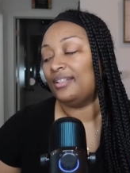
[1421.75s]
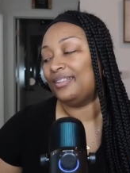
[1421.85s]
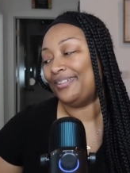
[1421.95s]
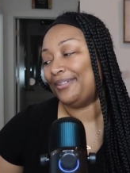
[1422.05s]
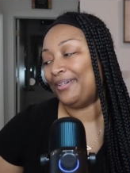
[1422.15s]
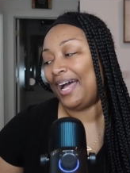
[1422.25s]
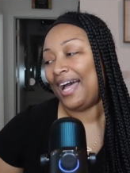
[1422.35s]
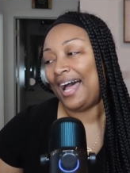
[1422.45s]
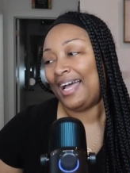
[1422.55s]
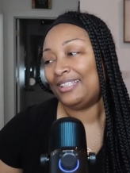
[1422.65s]
So
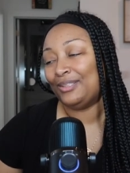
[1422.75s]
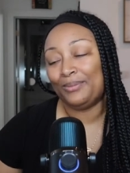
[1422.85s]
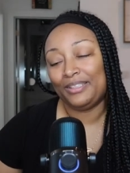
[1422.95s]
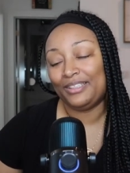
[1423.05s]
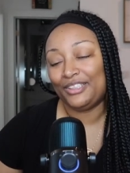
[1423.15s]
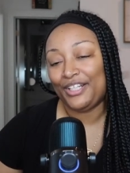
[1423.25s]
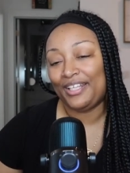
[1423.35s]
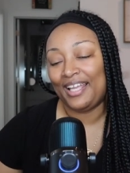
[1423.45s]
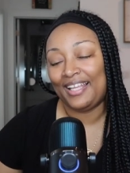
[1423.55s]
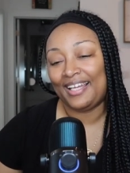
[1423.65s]
I just wanted to share
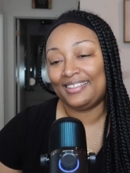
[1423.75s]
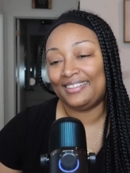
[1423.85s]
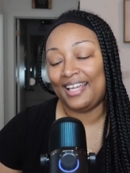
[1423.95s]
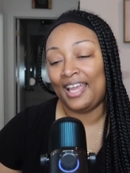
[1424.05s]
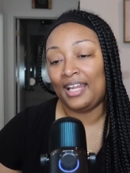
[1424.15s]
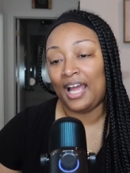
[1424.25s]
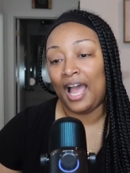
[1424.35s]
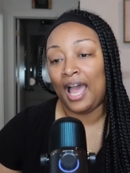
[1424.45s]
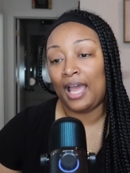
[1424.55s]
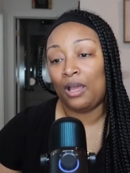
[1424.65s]
that. Like I said,
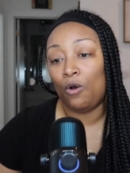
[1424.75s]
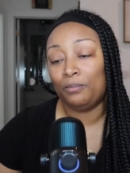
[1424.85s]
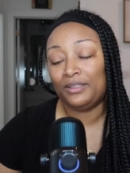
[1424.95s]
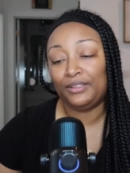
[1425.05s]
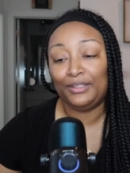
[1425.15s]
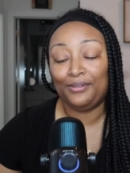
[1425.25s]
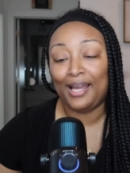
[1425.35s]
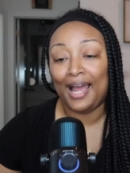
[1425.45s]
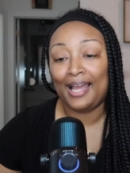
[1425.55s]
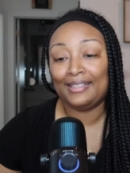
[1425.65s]
I hope to see you
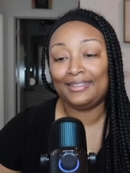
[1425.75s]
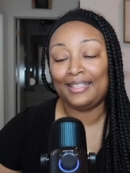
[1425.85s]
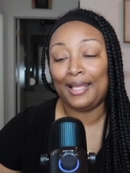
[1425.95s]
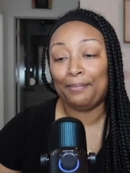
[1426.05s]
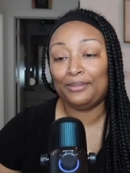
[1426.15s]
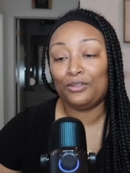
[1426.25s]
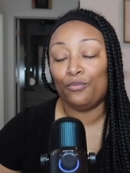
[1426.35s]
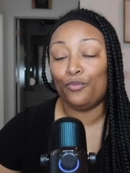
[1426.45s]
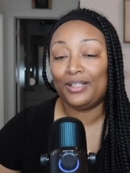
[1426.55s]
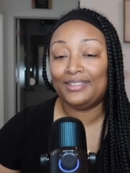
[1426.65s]
guys in episode
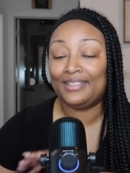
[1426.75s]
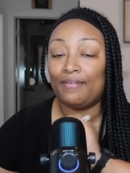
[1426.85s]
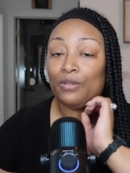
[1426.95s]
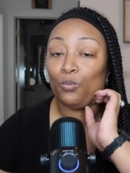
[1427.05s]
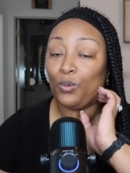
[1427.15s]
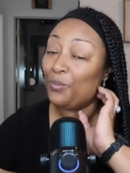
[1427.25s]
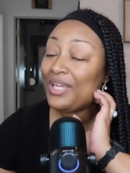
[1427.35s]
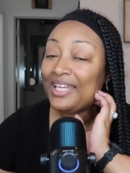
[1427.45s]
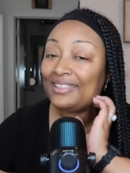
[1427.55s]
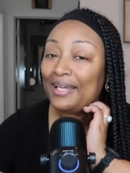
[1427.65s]
47. When we
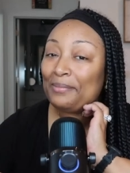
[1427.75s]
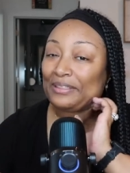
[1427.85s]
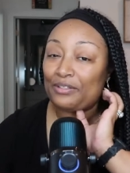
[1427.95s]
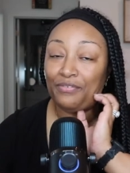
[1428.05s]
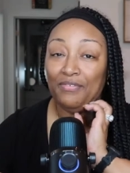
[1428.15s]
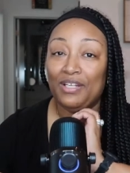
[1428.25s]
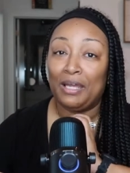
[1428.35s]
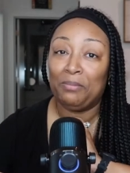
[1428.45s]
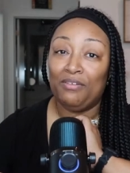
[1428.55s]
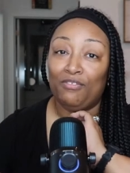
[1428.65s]
get to episode 50,
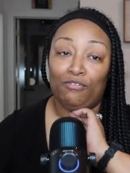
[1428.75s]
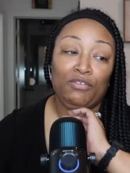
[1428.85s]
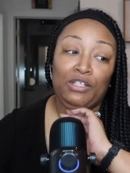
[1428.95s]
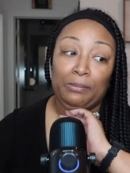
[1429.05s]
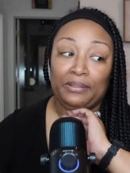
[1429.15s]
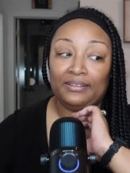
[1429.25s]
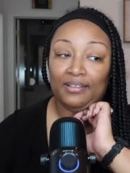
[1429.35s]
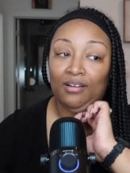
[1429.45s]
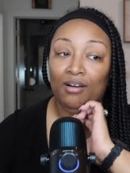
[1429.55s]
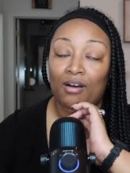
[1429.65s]
I'm giving
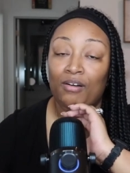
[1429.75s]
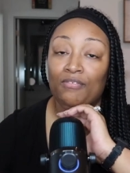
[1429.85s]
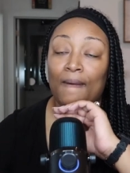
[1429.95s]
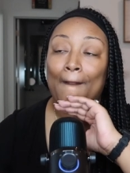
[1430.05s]
50% off